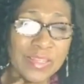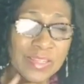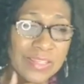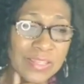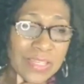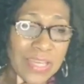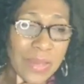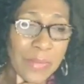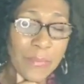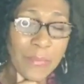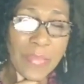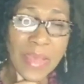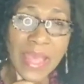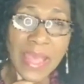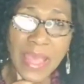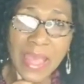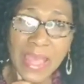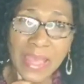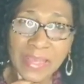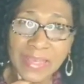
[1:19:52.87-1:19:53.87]
come
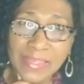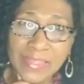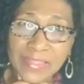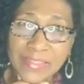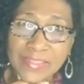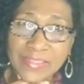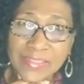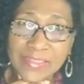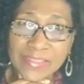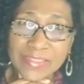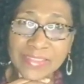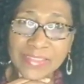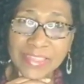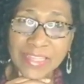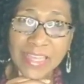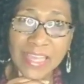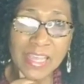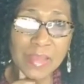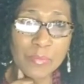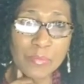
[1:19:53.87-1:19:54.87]
back
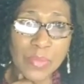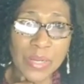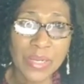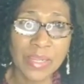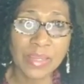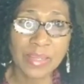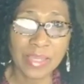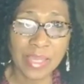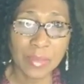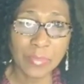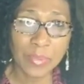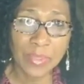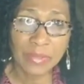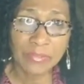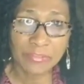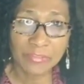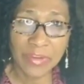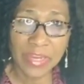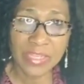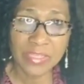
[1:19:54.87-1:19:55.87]
and bring a couple
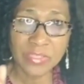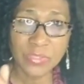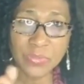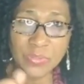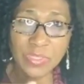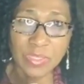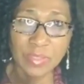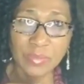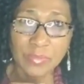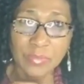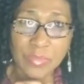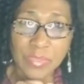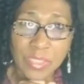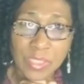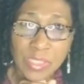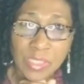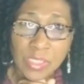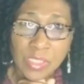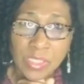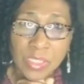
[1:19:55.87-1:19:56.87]
of friends with them.
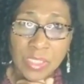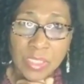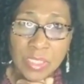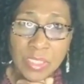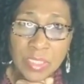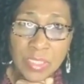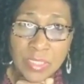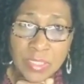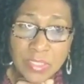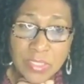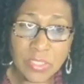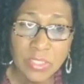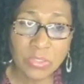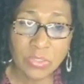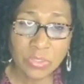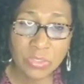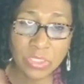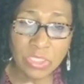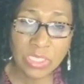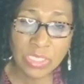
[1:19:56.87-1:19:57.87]

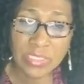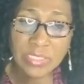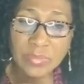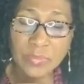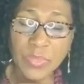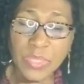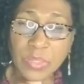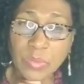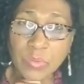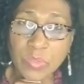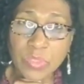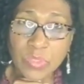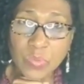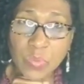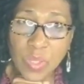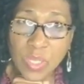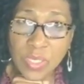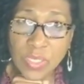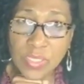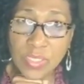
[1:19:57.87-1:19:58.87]
So Jezebel was
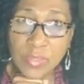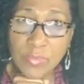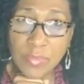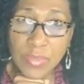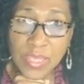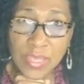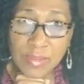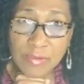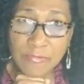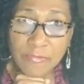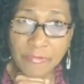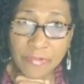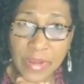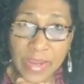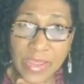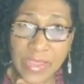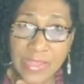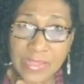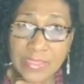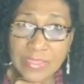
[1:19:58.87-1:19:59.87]
one of the main
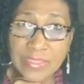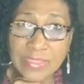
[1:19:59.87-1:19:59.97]
friends